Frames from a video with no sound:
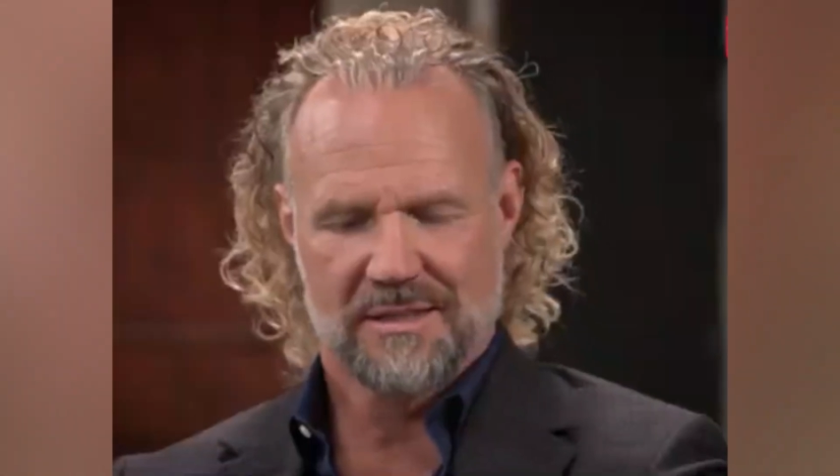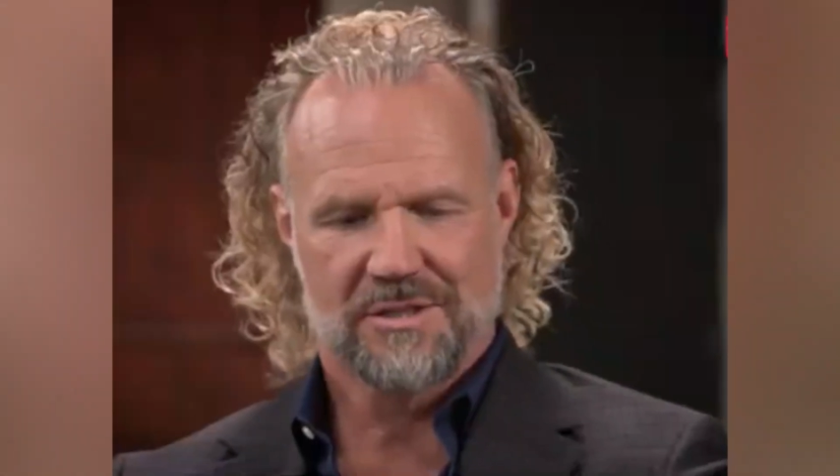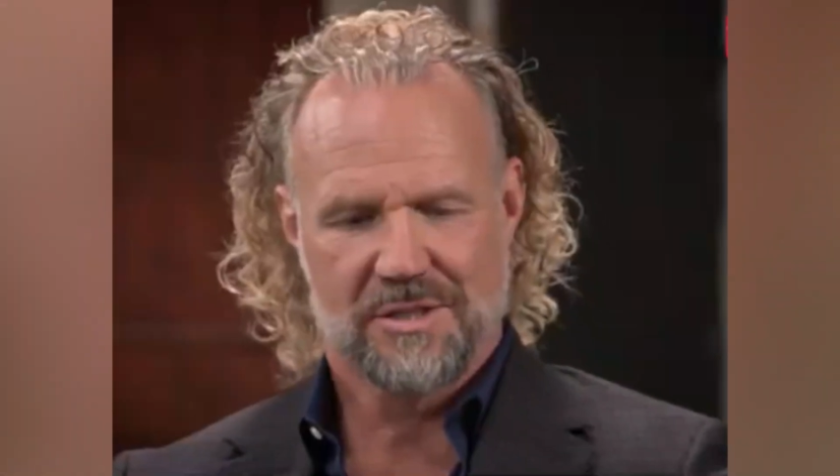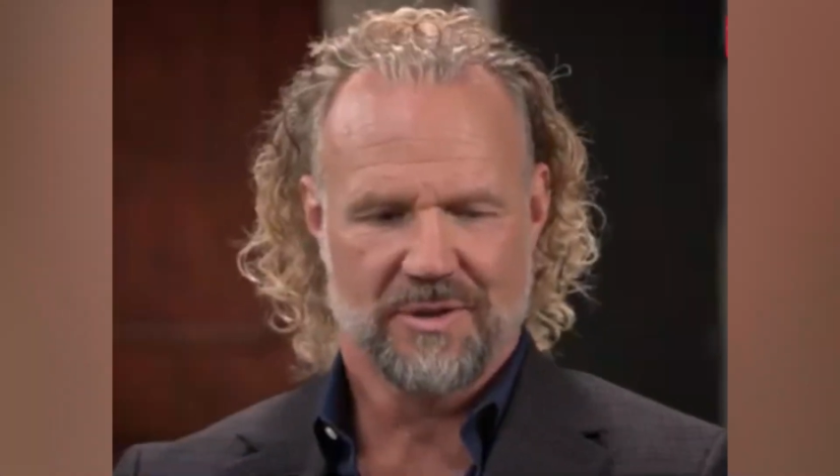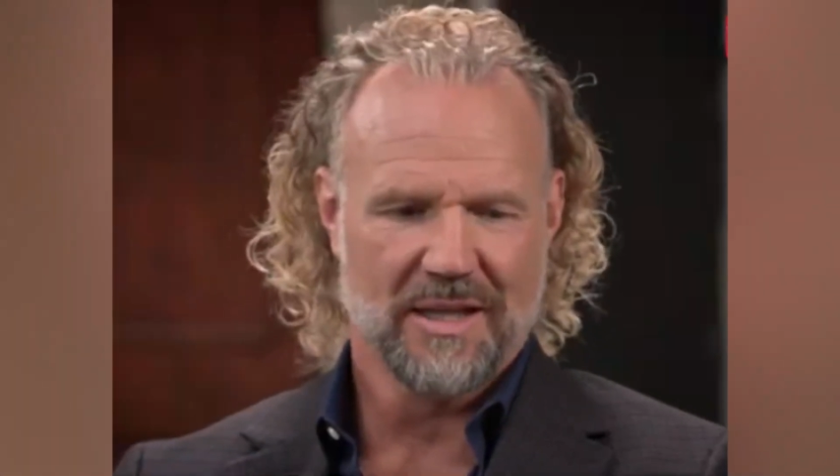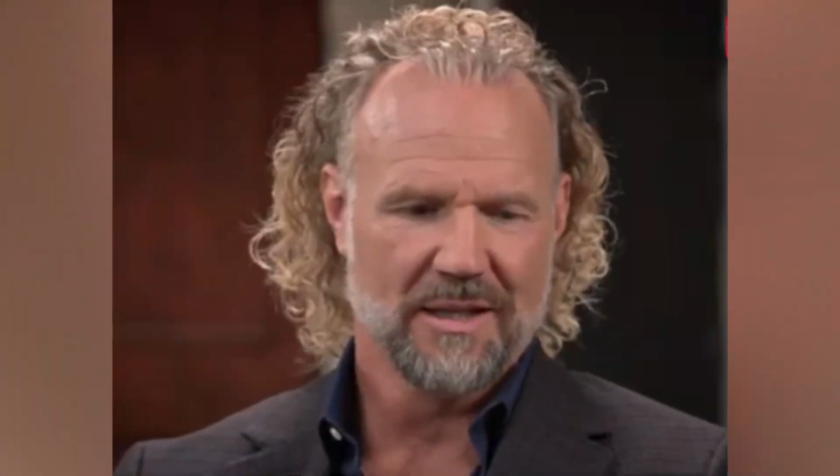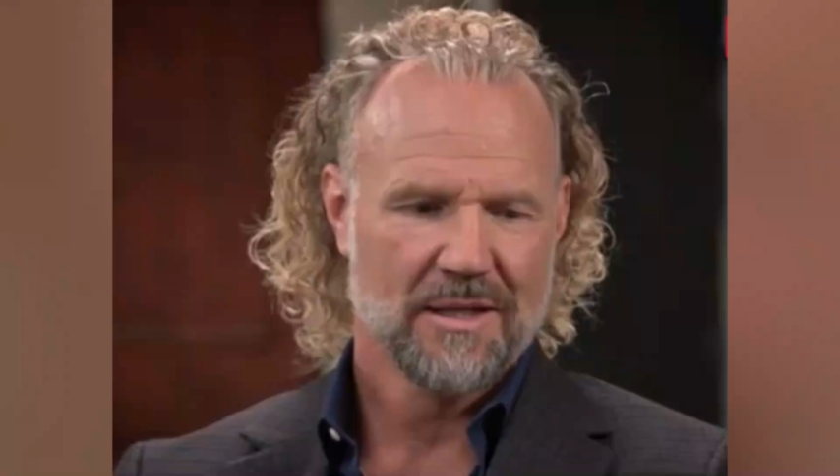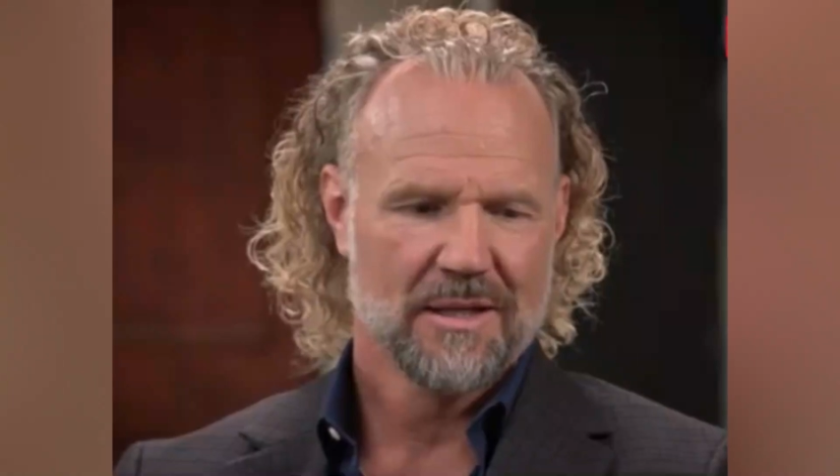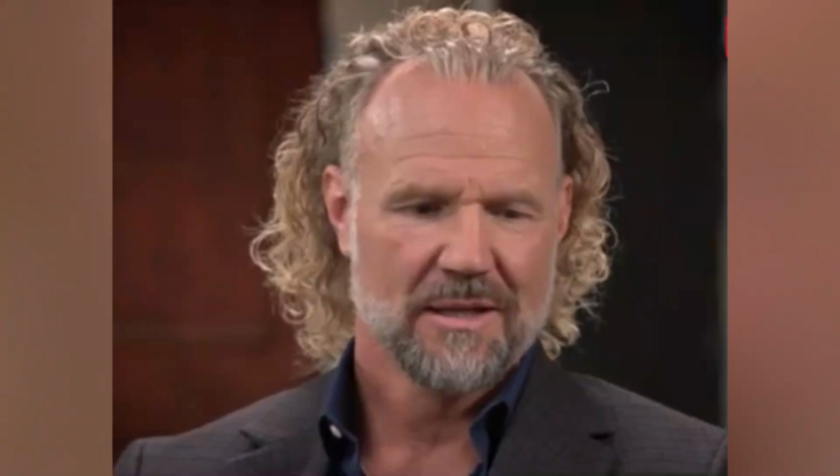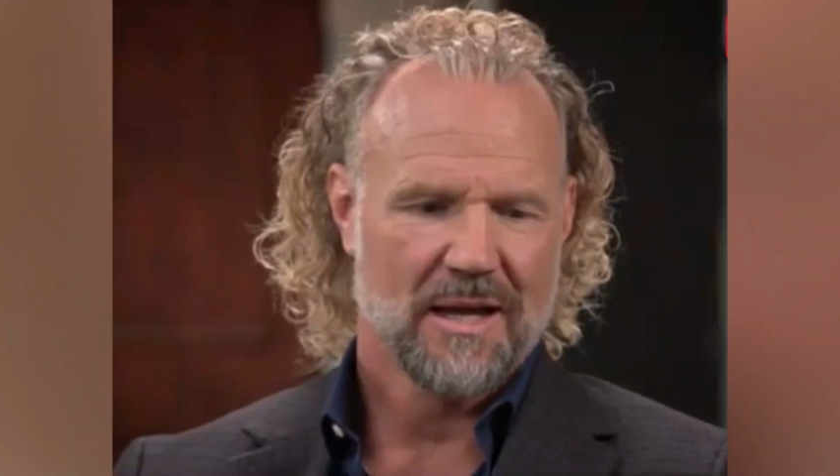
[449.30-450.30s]
offering hair
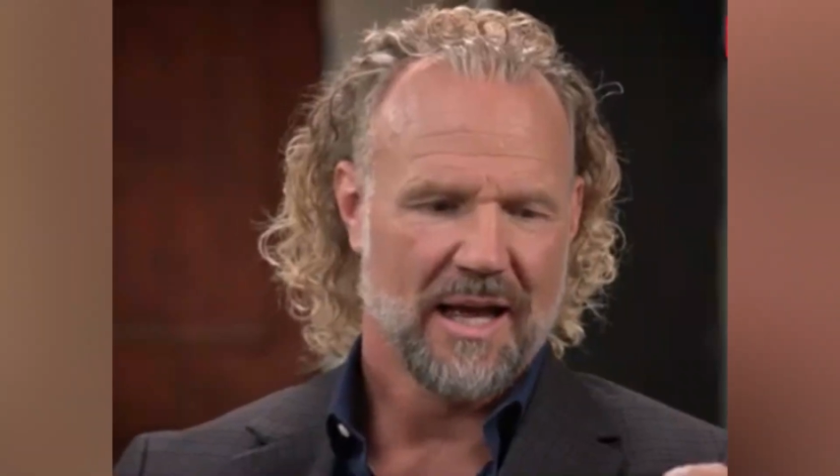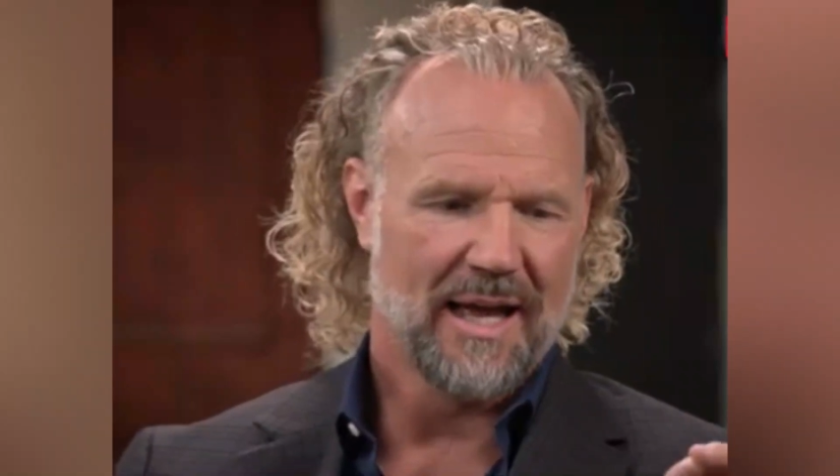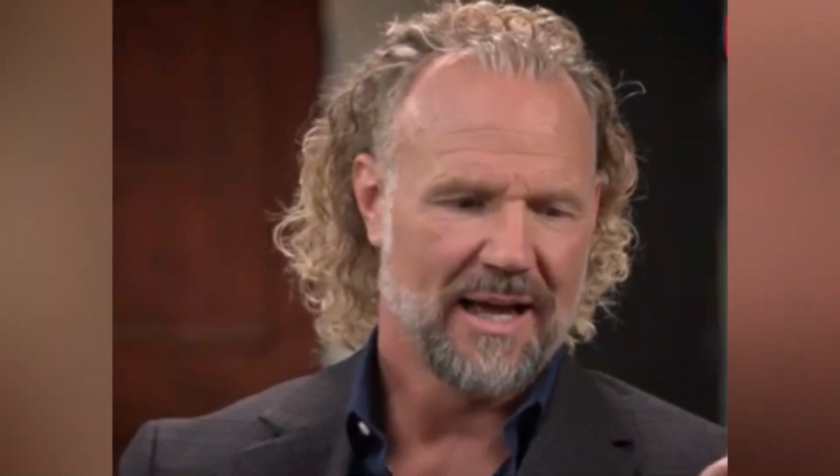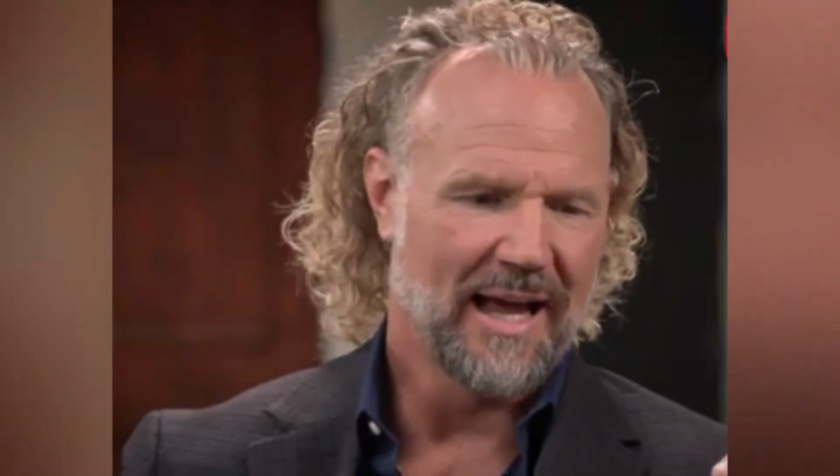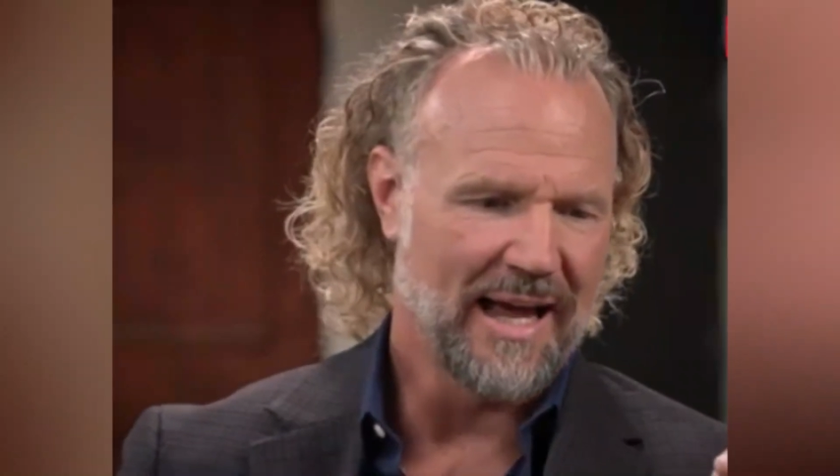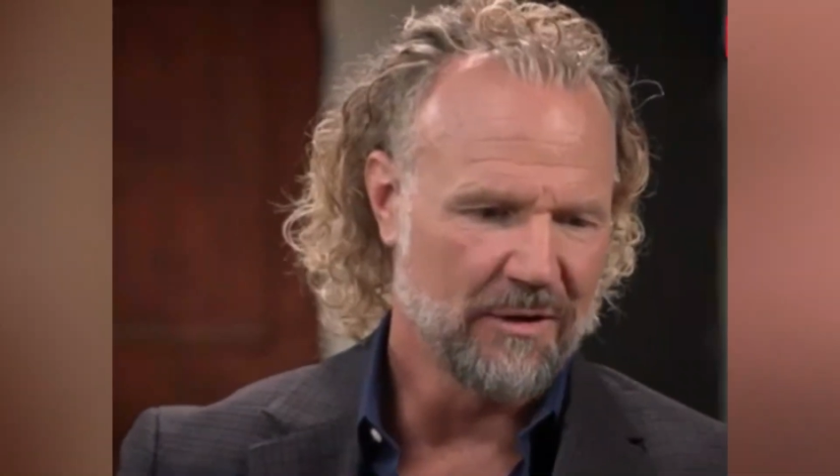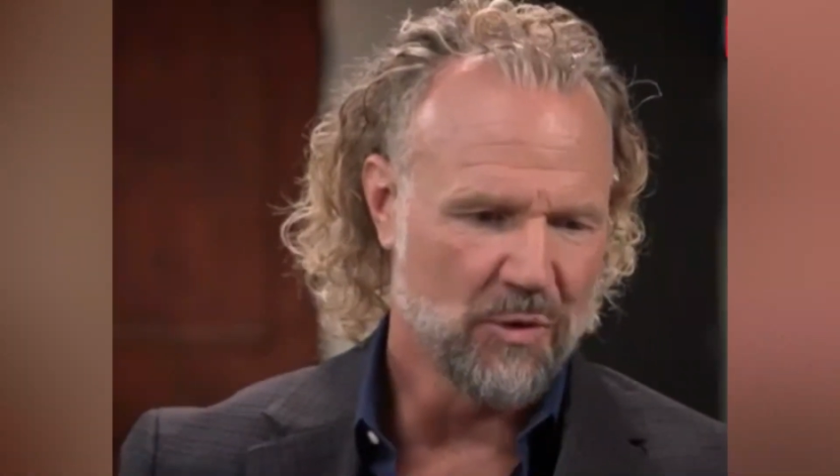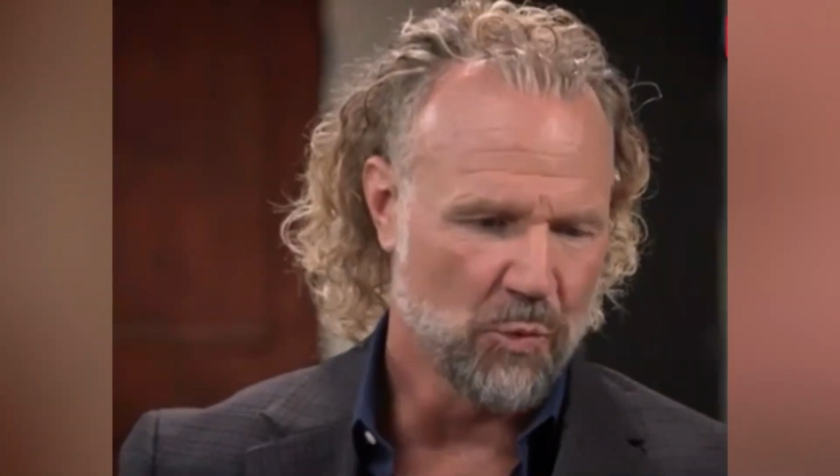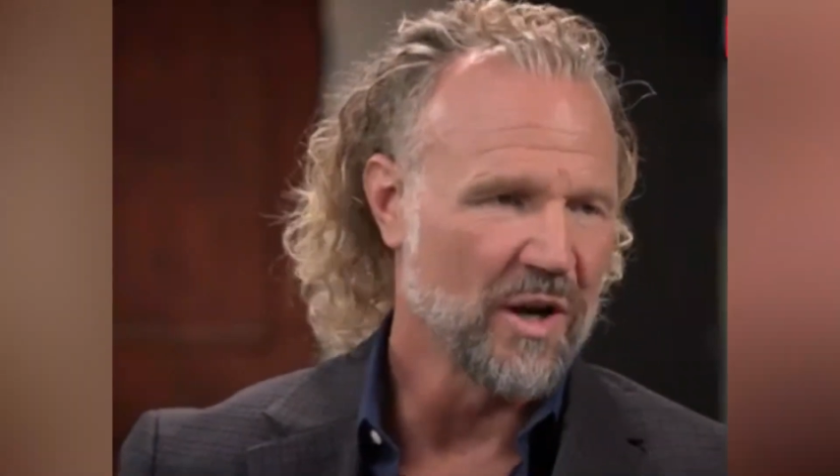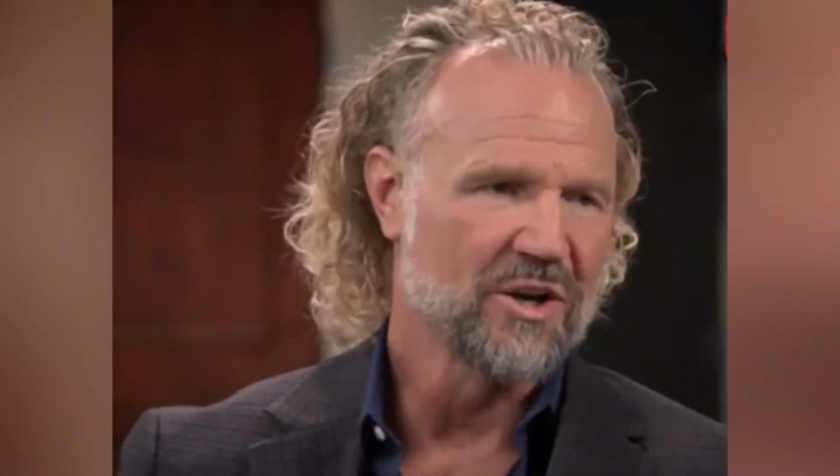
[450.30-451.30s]
tips. In the
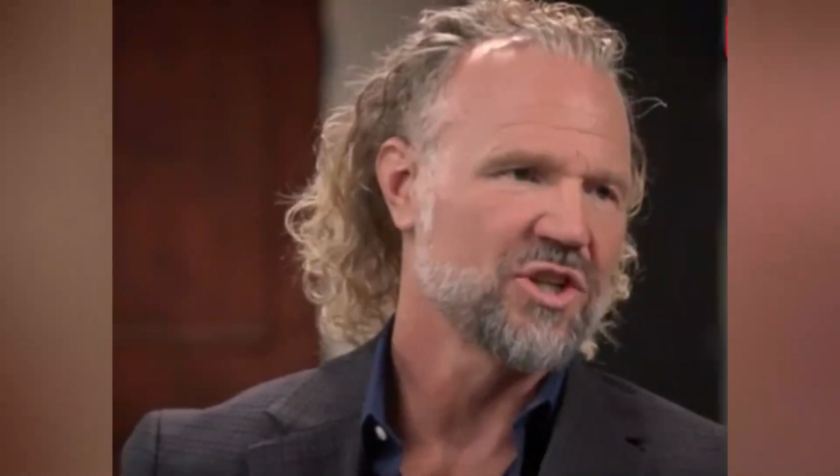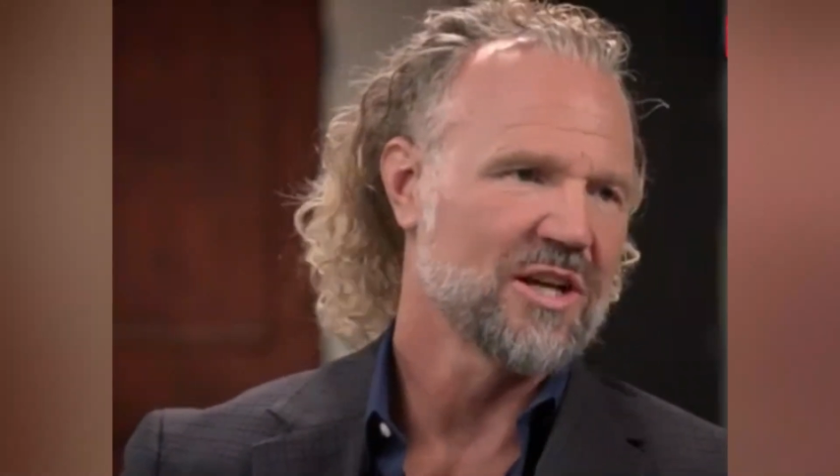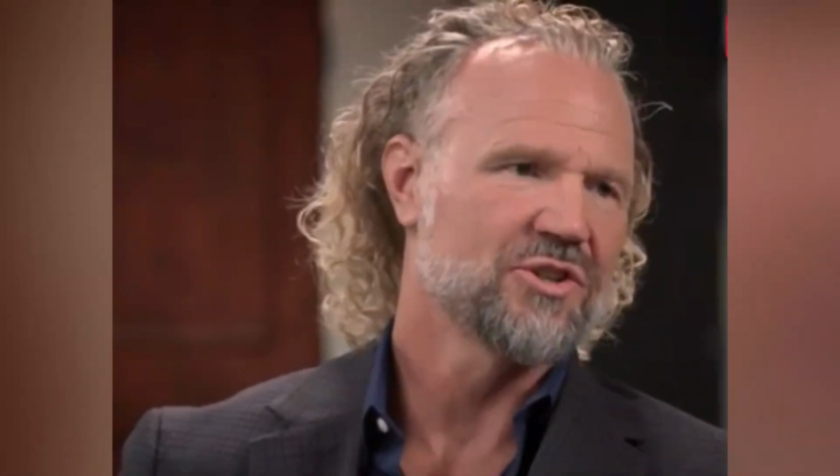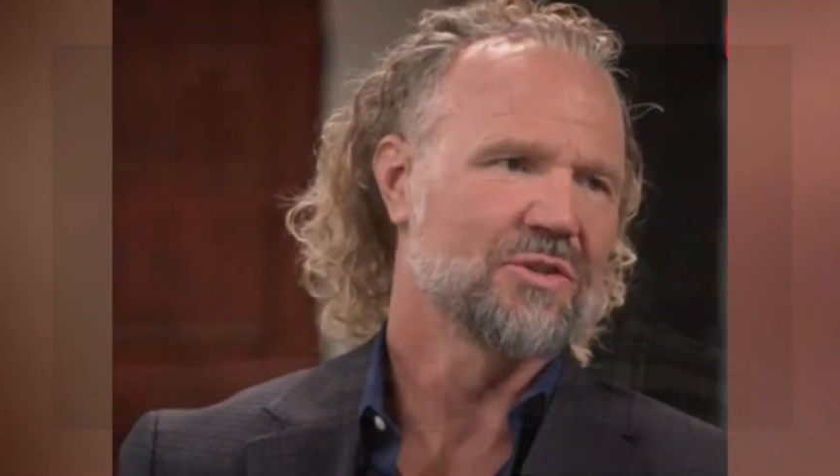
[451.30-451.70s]
meantime,